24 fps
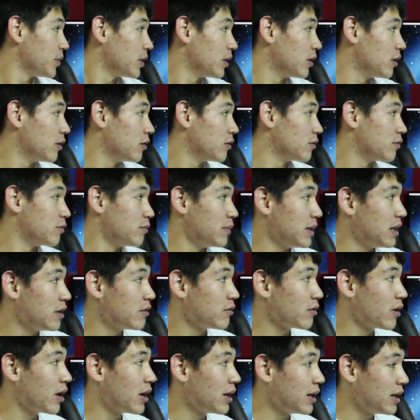of me
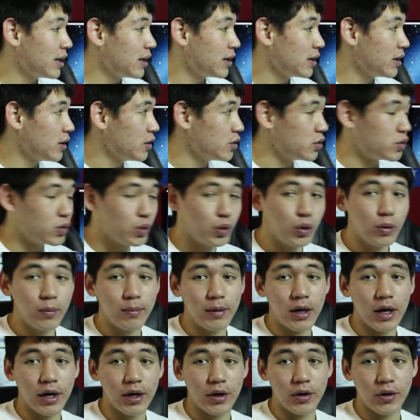running dual
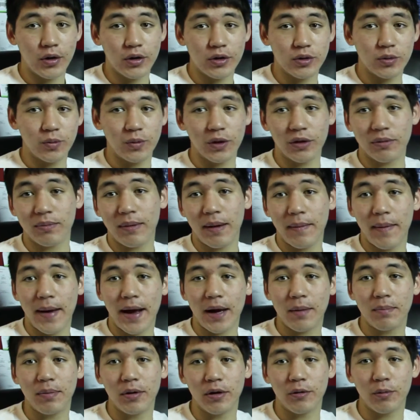monitors with my
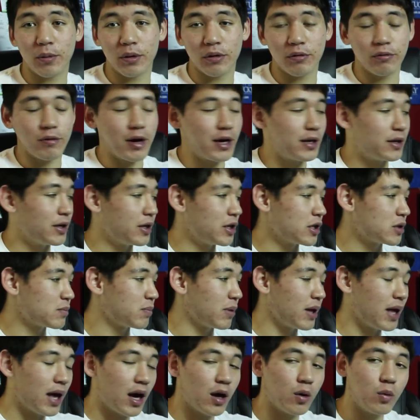MacBook with Retina
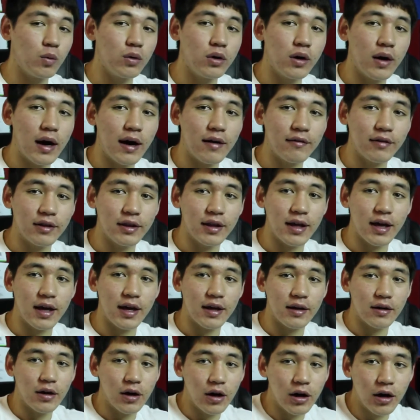display. I will have
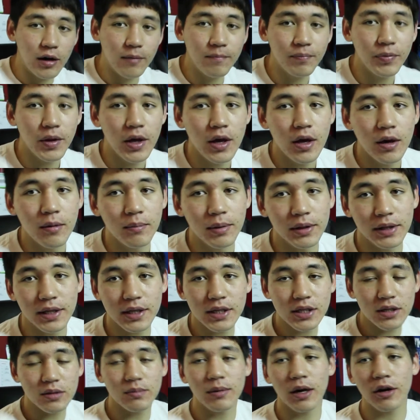that up. But
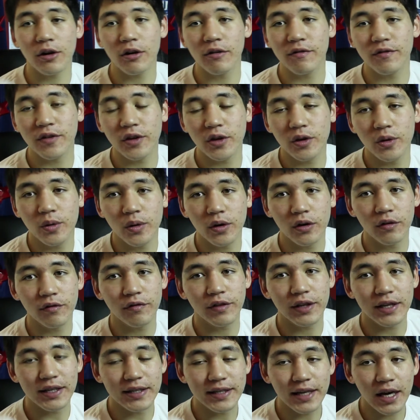this is my review
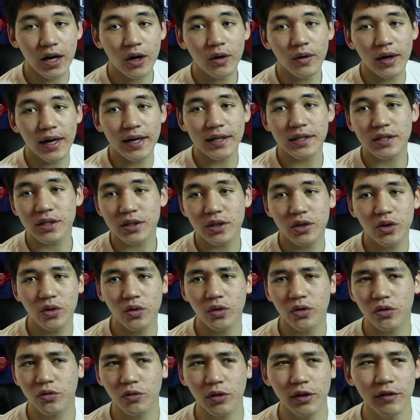of the Dell
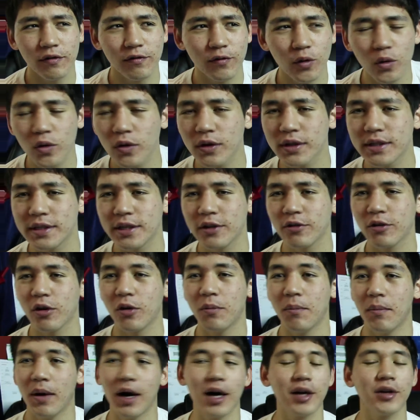
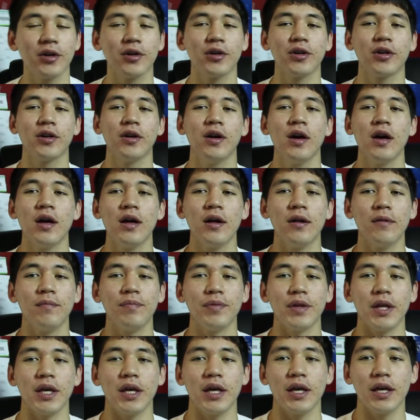S2340 monitor.
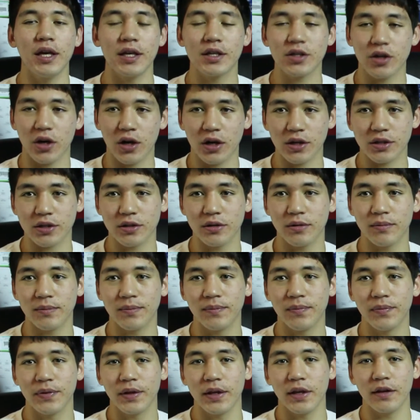It's
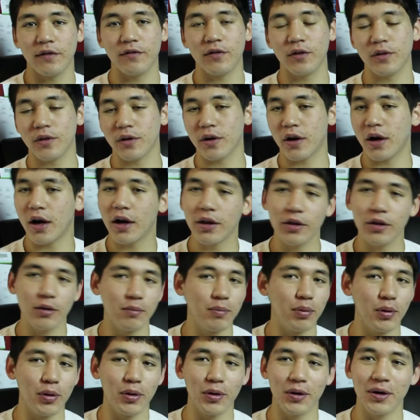awesome. If you're on the
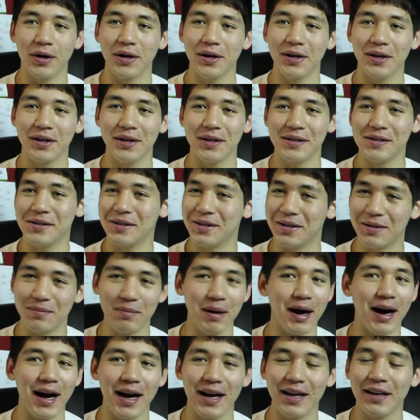board,
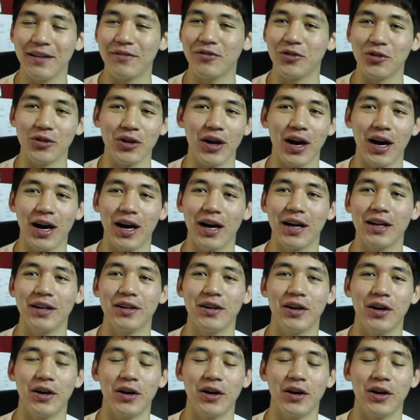buy it. If you're not,